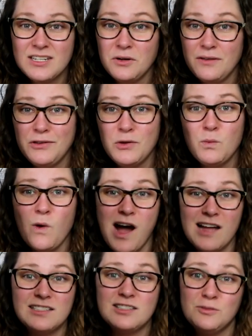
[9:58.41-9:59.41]
So if you
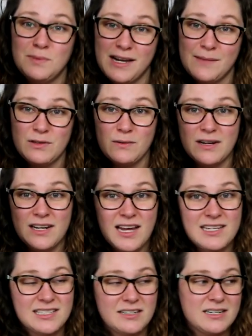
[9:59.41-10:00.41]
want to pick up the
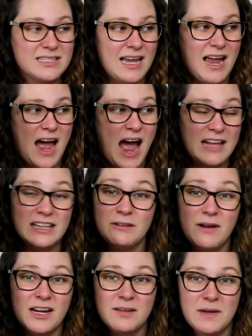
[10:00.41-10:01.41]
Renegade series, I highly
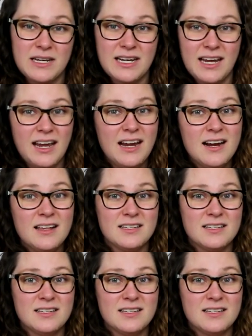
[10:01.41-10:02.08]
recommend it.